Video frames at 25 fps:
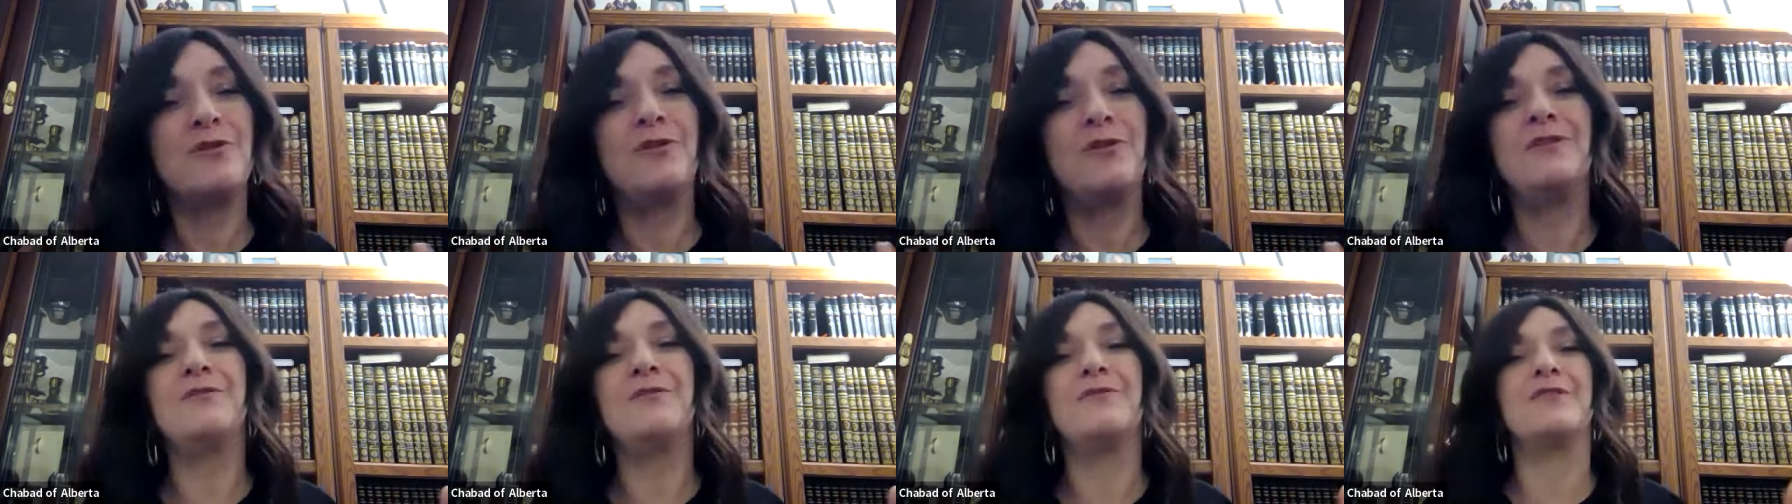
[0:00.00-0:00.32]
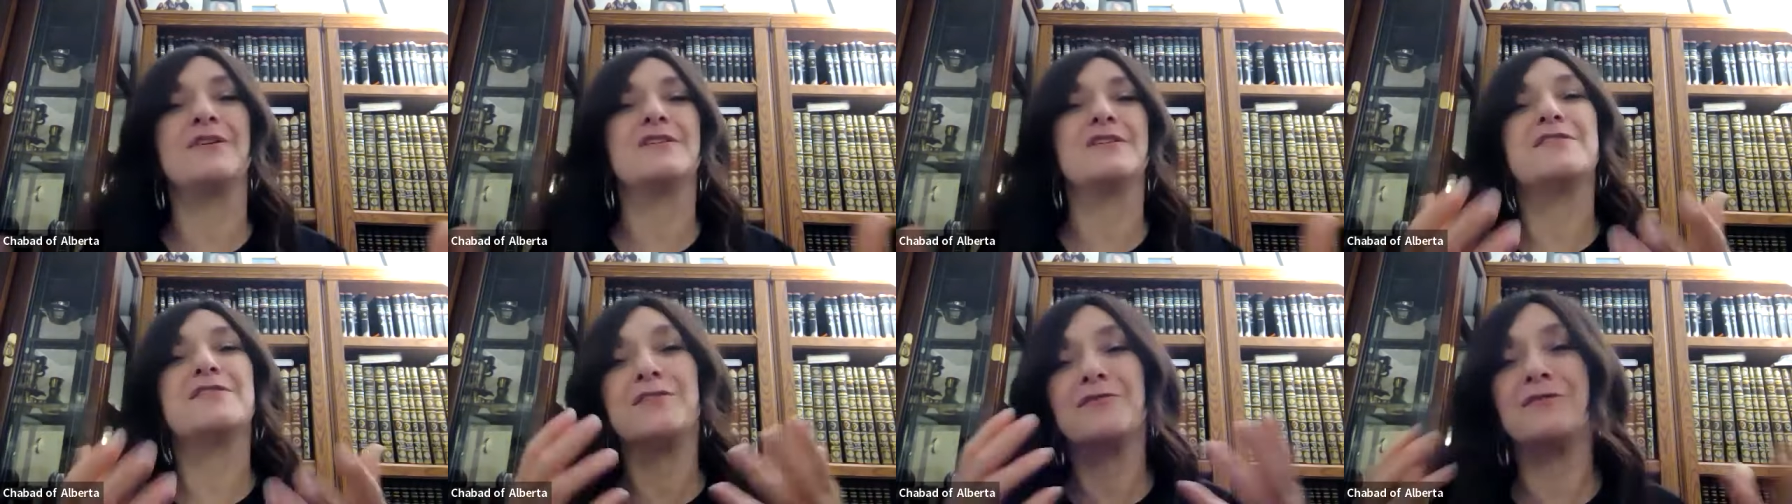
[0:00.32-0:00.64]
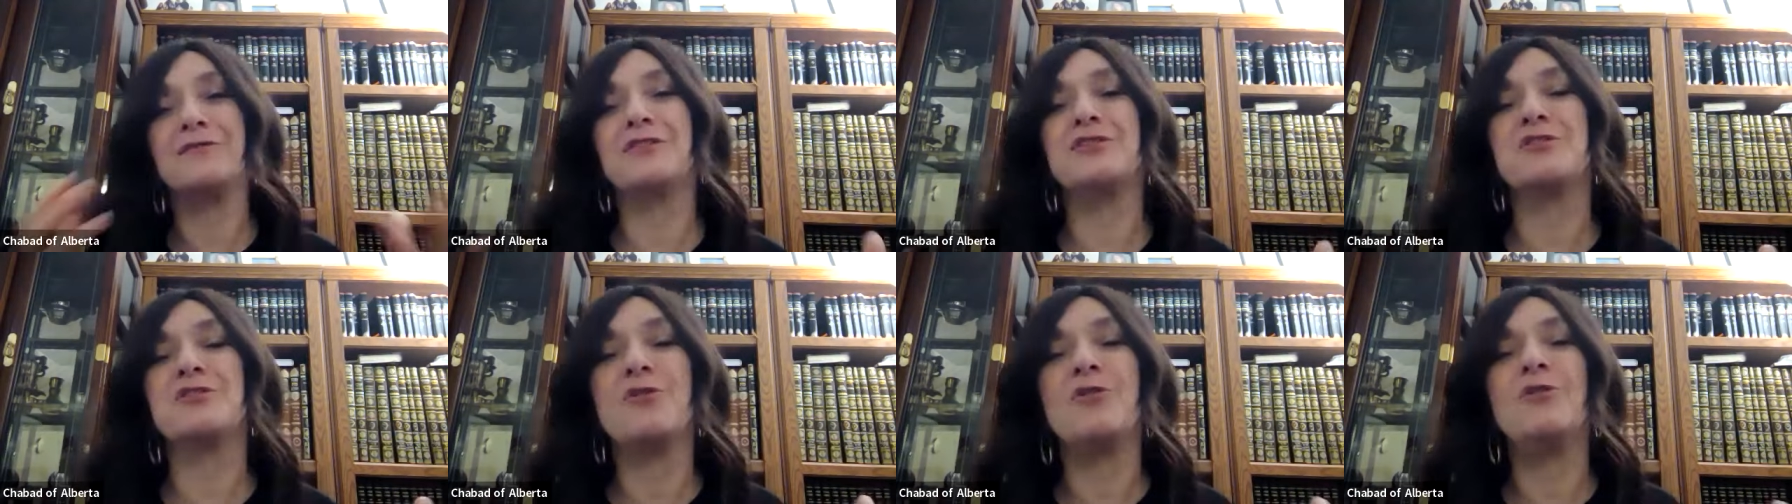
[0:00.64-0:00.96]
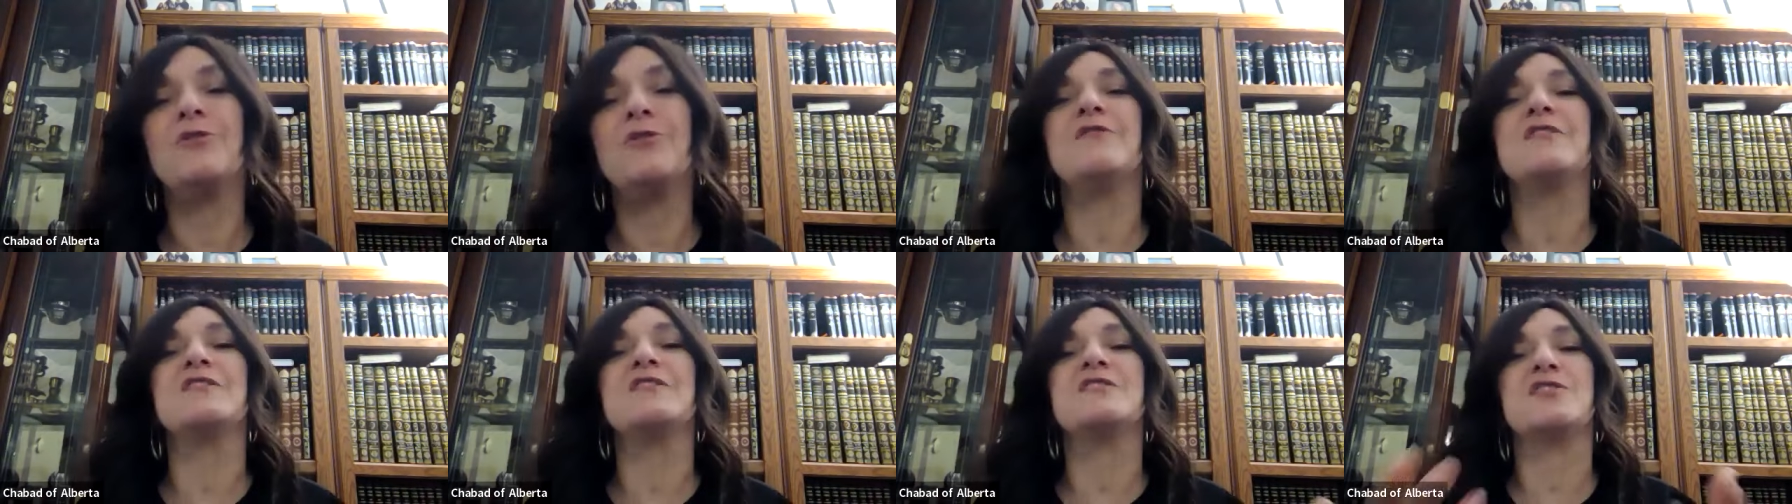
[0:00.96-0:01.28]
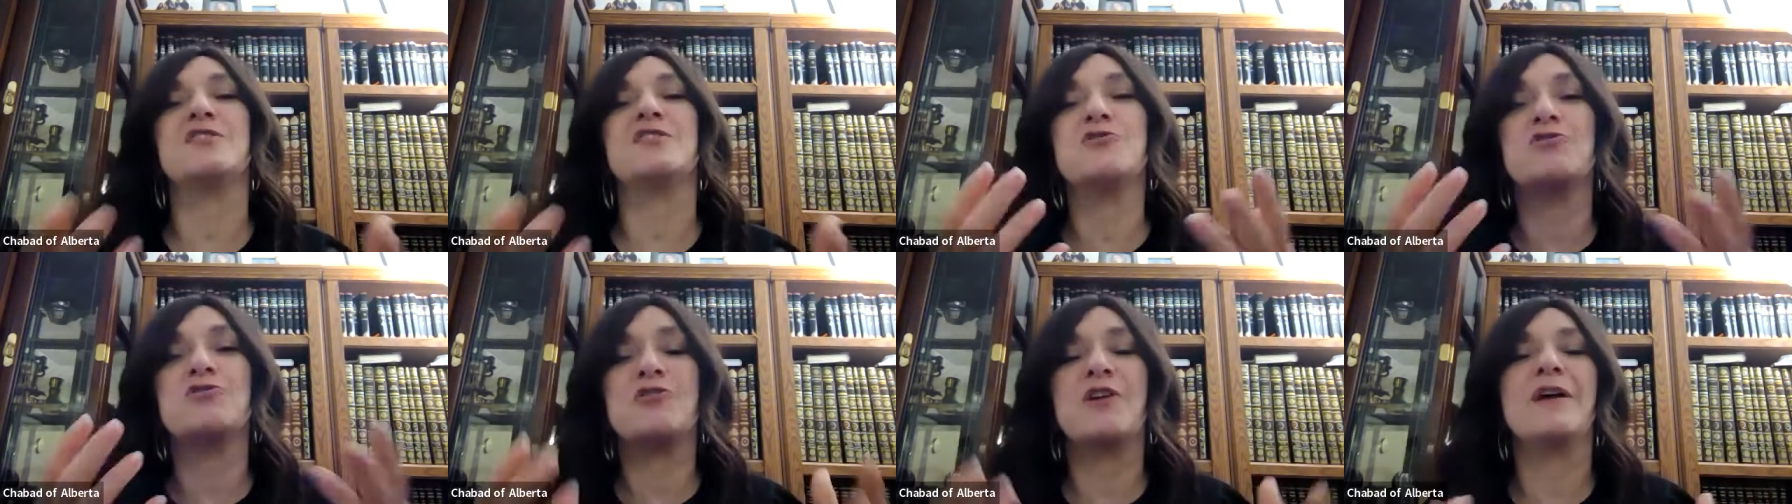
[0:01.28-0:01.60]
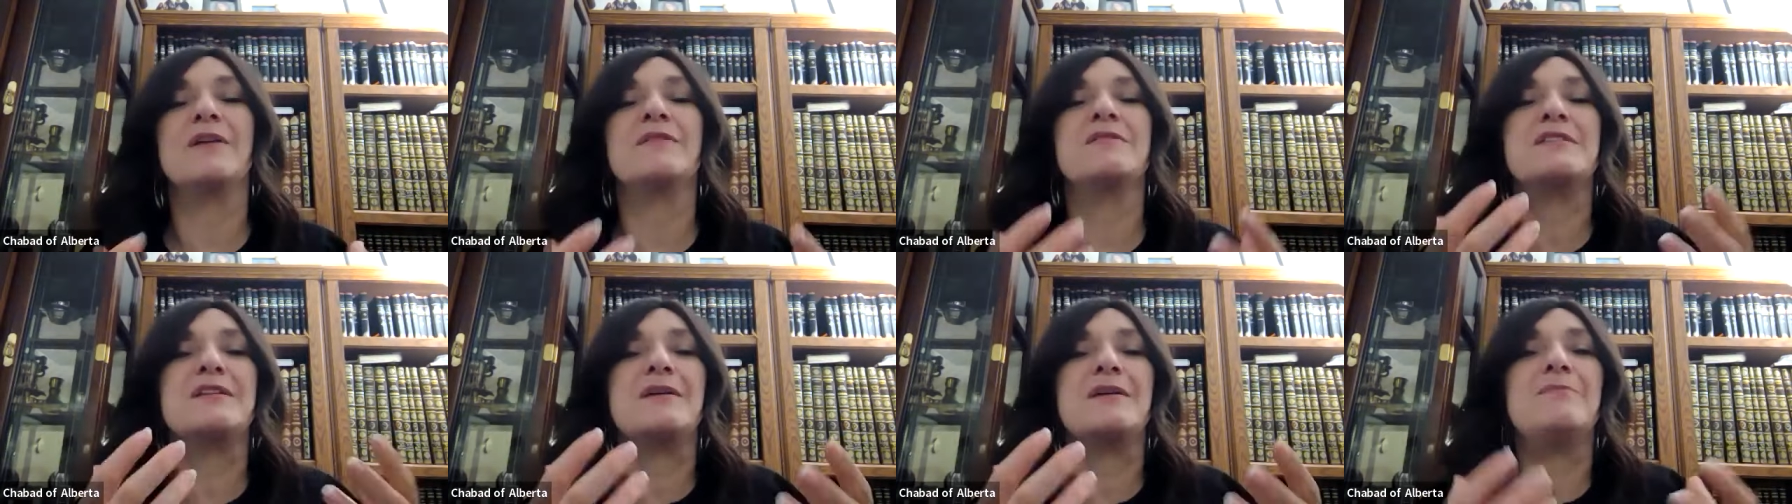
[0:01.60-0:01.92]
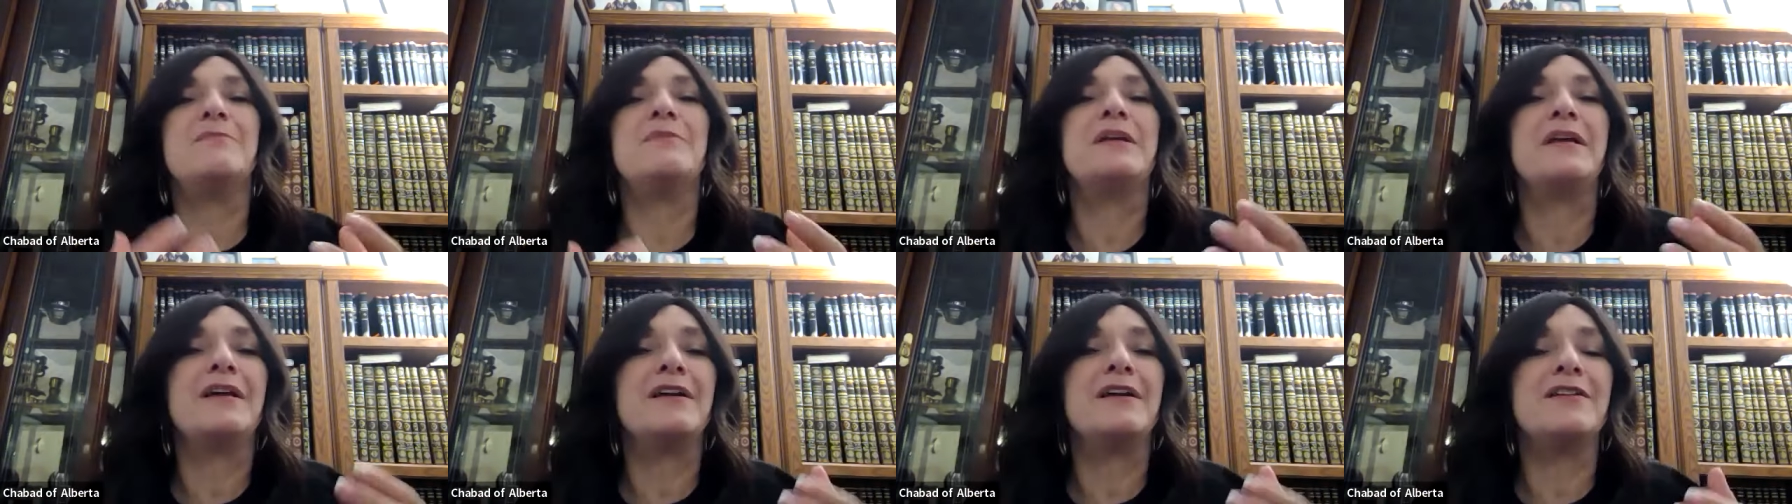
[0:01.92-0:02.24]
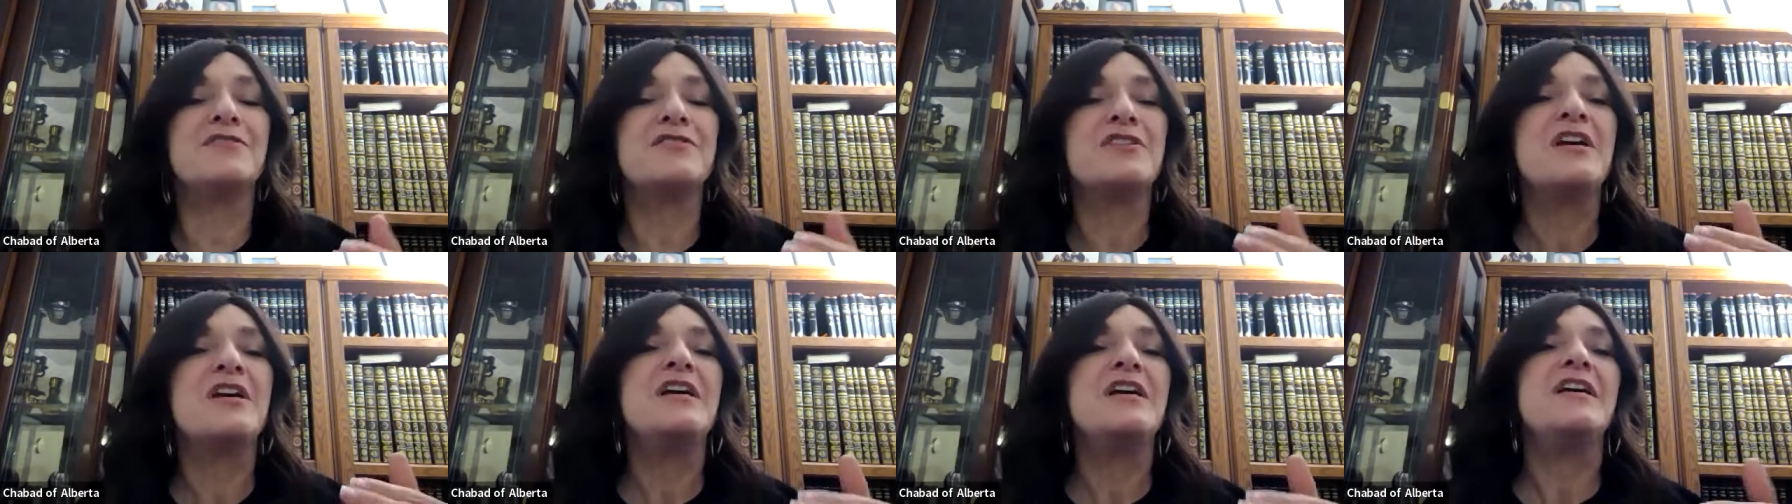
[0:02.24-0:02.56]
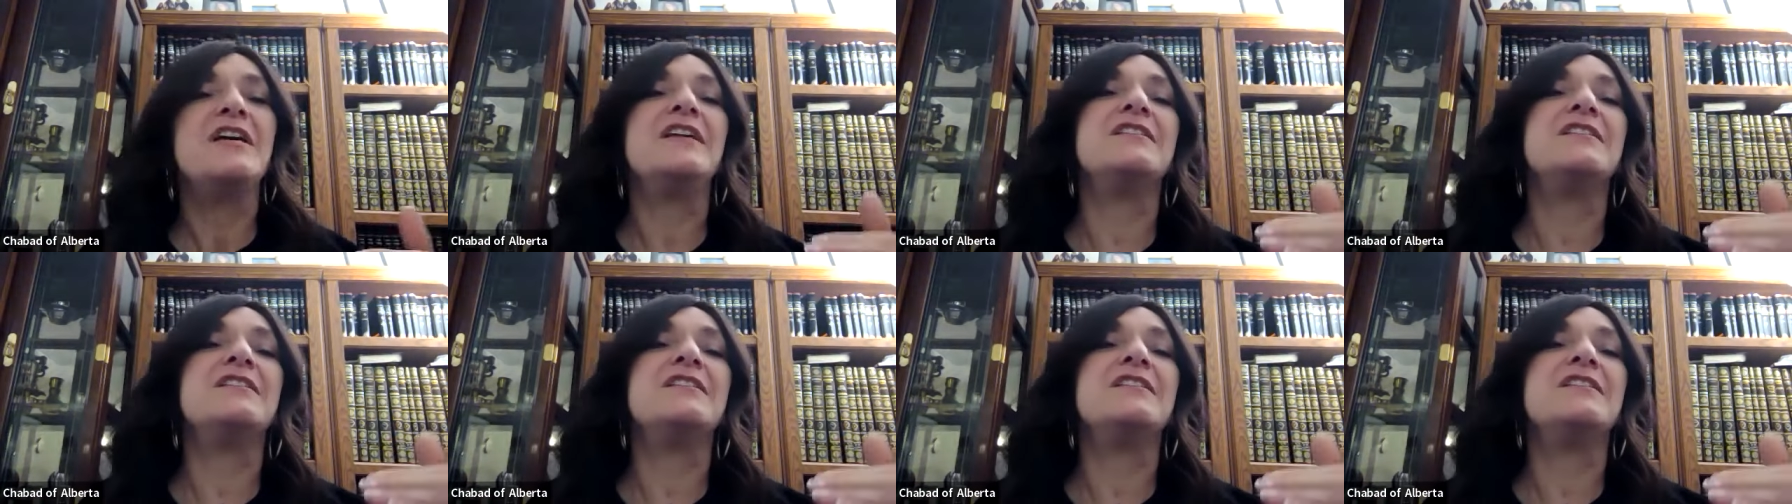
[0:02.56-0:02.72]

all of us are religious, all of us are trying. Somebody else mm-hmm.